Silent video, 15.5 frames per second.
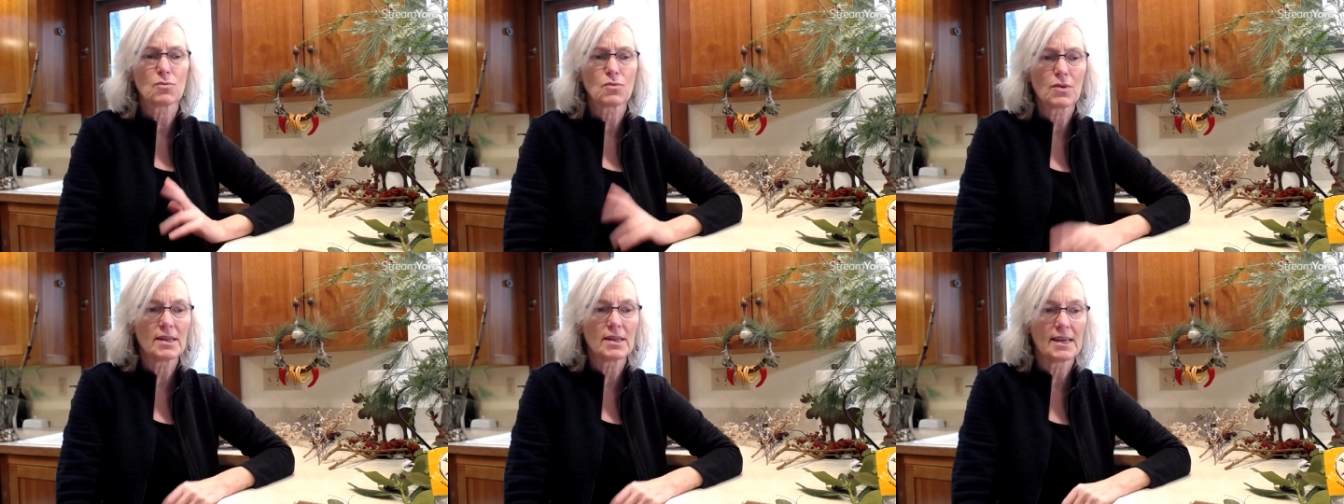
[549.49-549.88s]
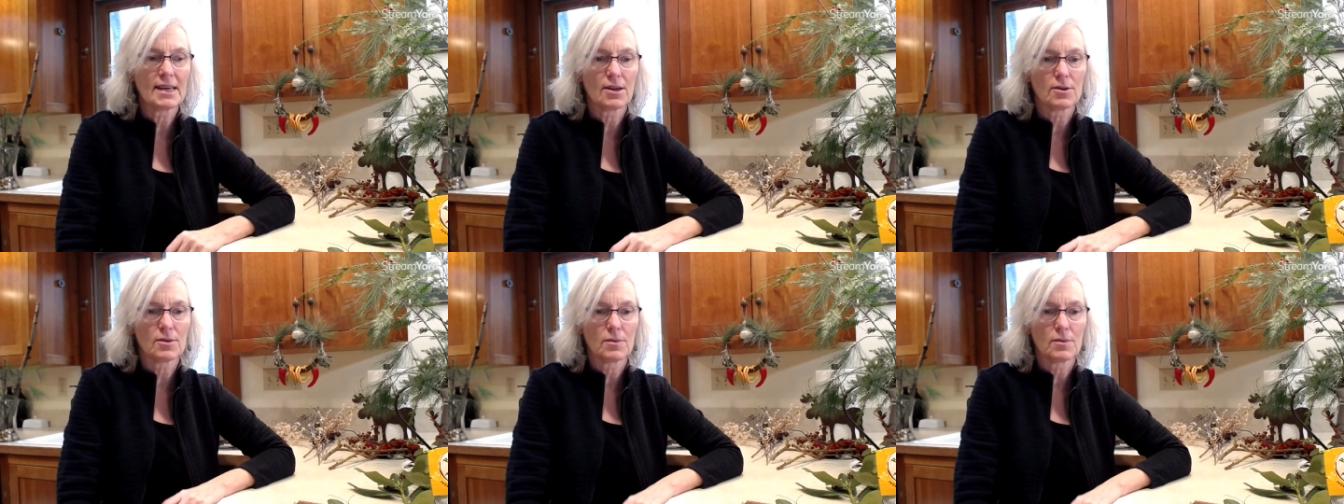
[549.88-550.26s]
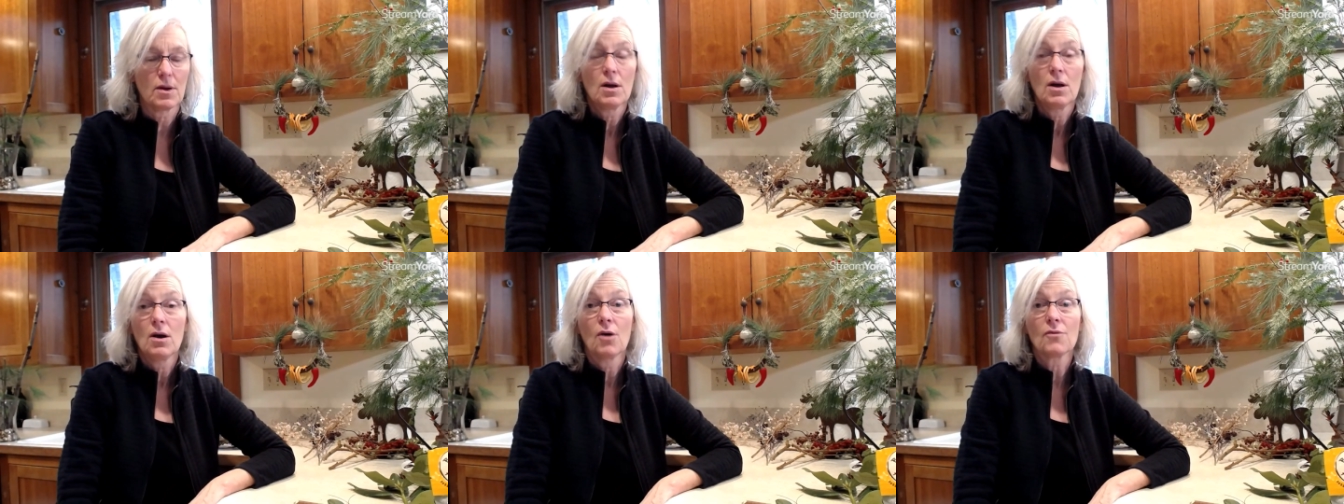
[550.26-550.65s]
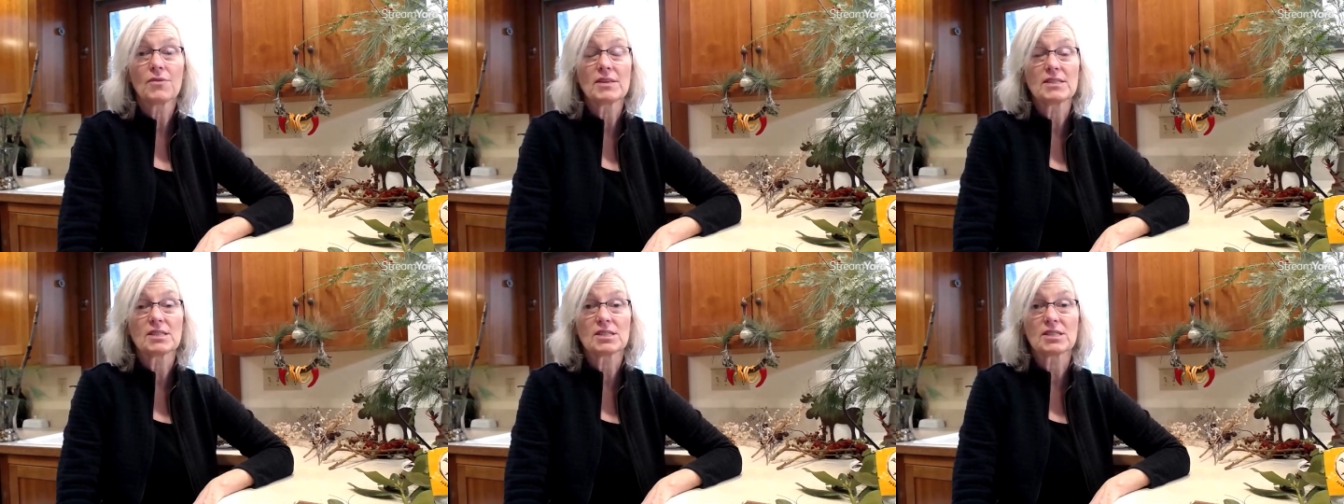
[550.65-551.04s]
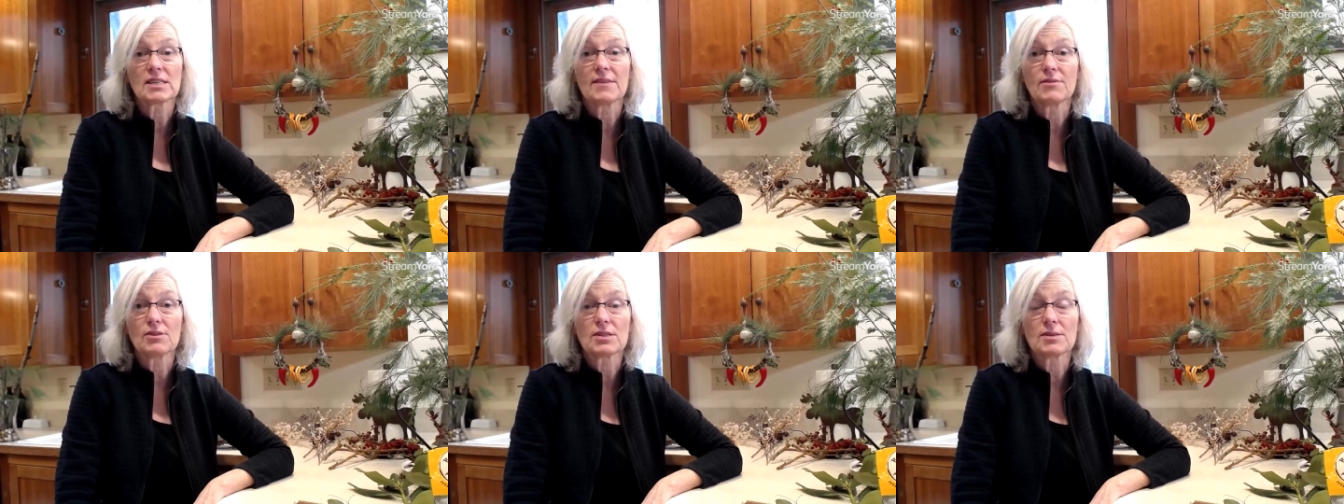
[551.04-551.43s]
I'm really here hopefully just
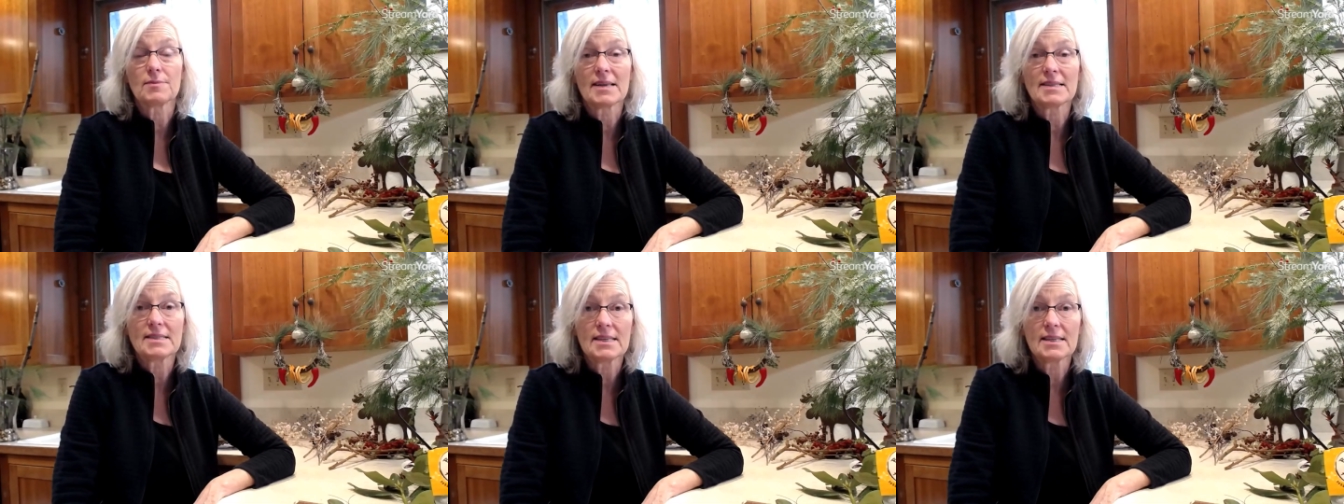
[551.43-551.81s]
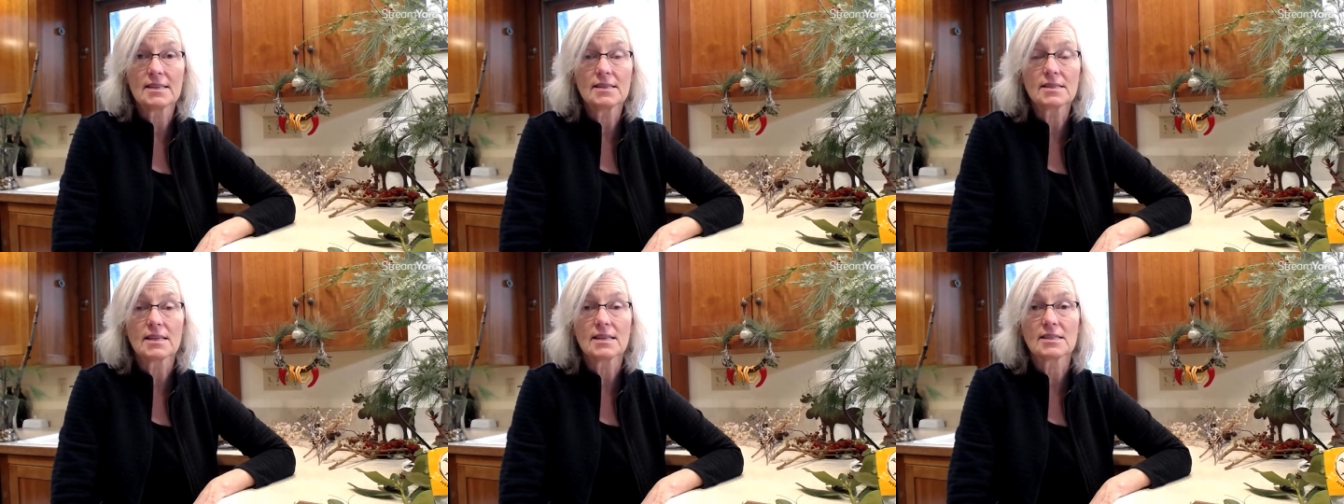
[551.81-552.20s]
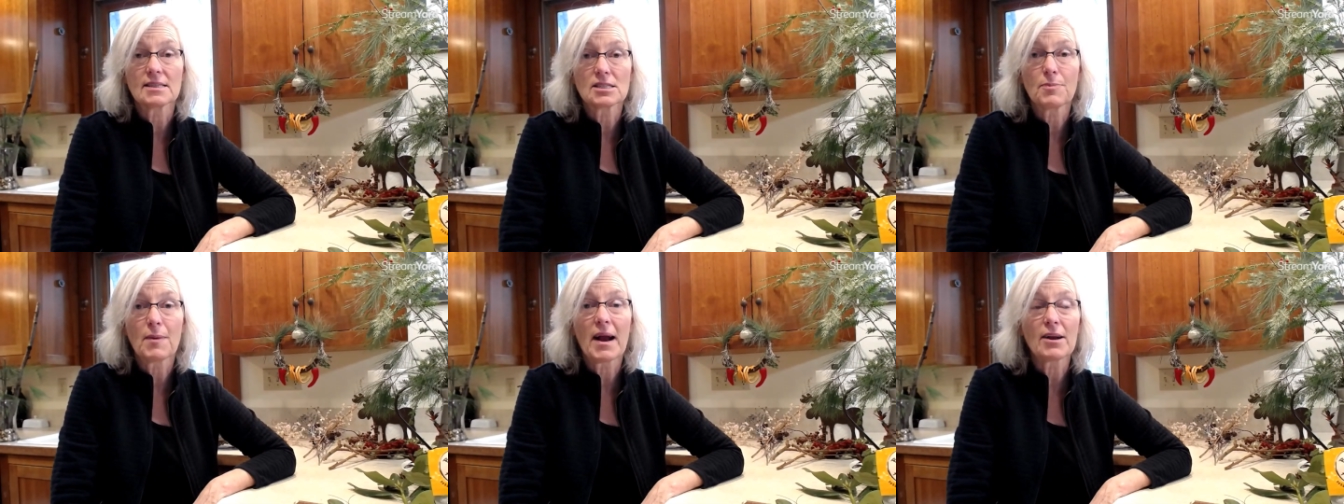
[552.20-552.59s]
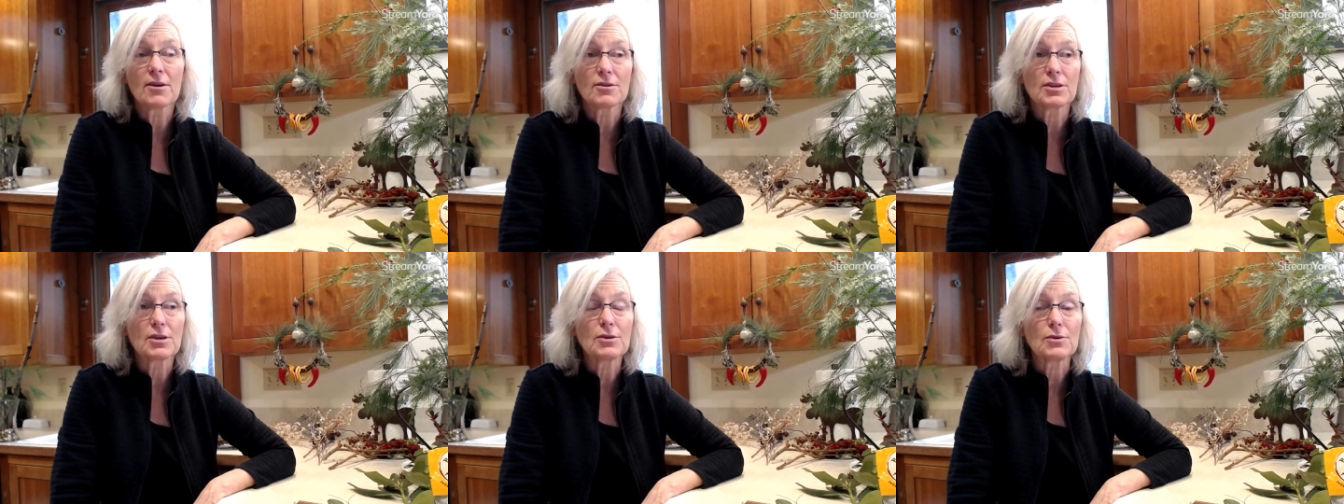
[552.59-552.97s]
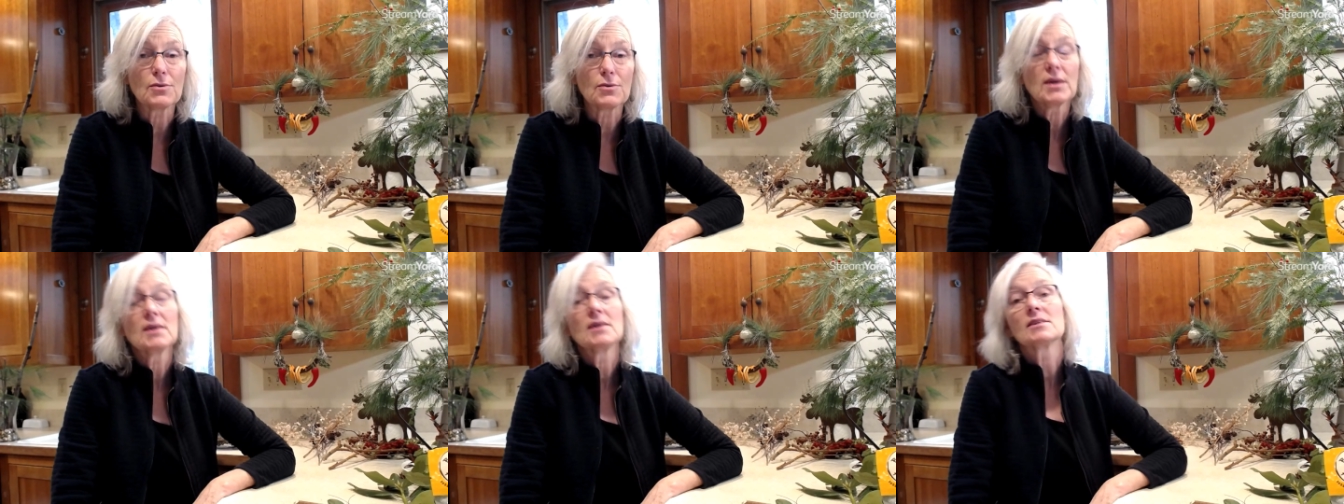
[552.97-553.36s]
to give you some ideas and inspire
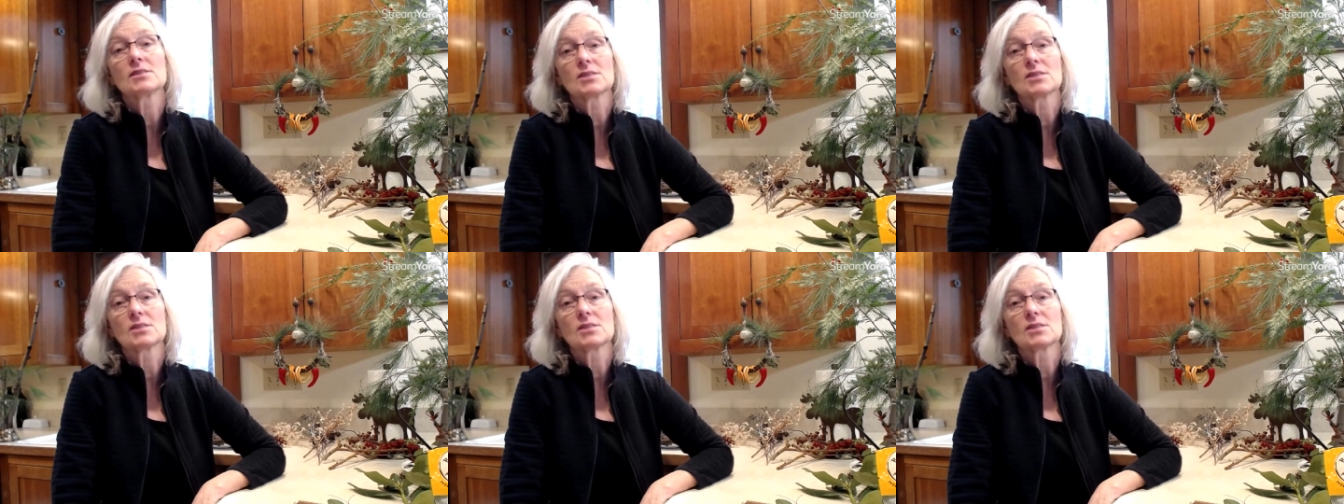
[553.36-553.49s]
you